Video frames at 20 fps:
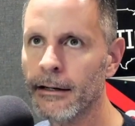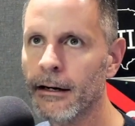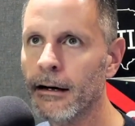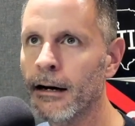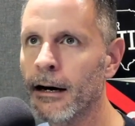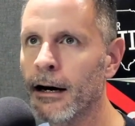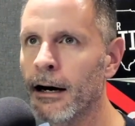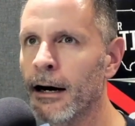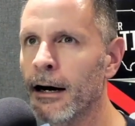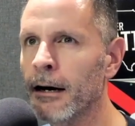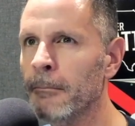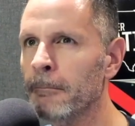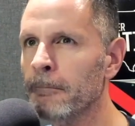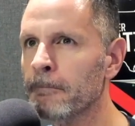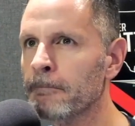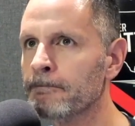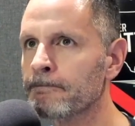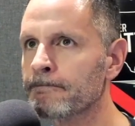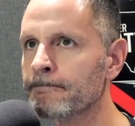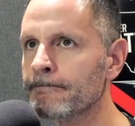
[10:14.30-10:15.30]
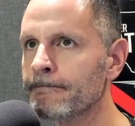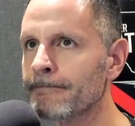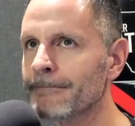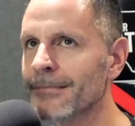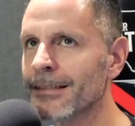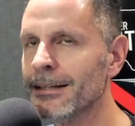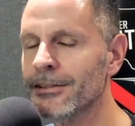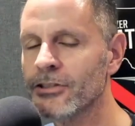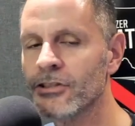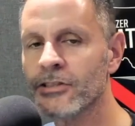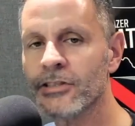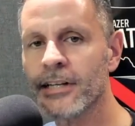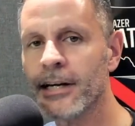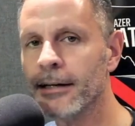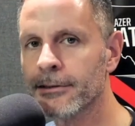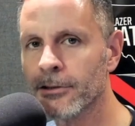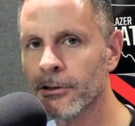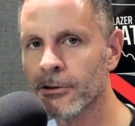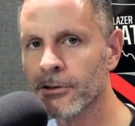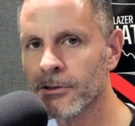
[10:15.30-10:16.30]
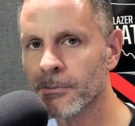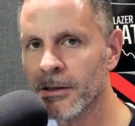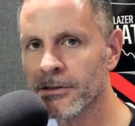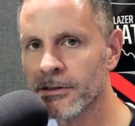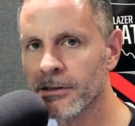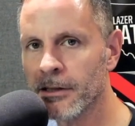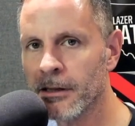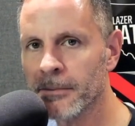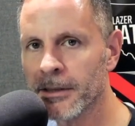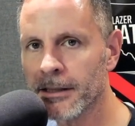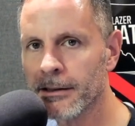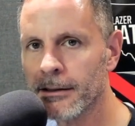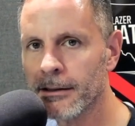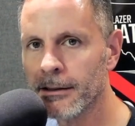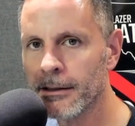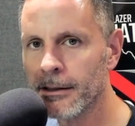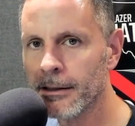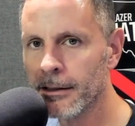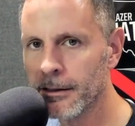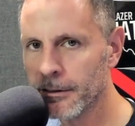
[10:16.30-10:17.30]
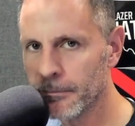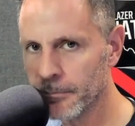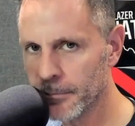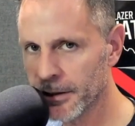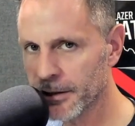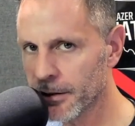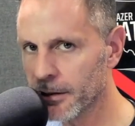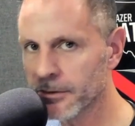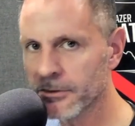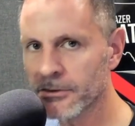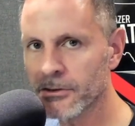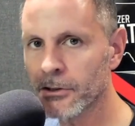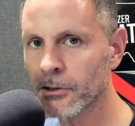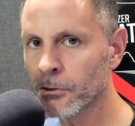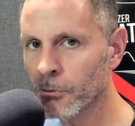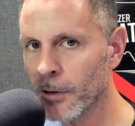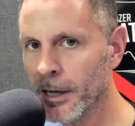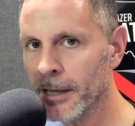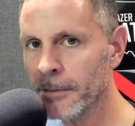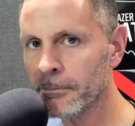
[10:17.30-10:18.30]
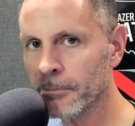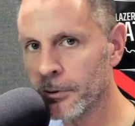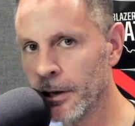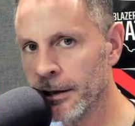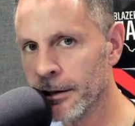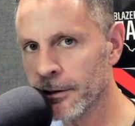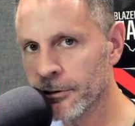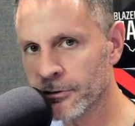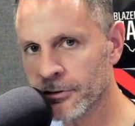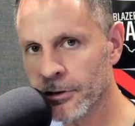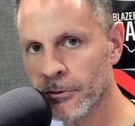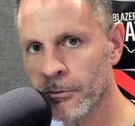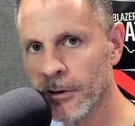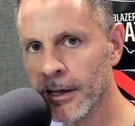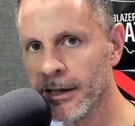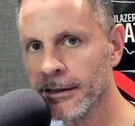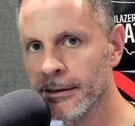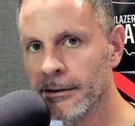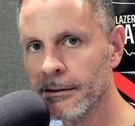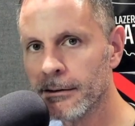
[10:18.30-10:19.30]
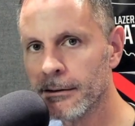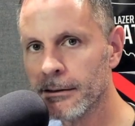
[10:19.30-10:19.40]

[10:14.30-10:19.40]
It just kind of turns my stomach because great players, the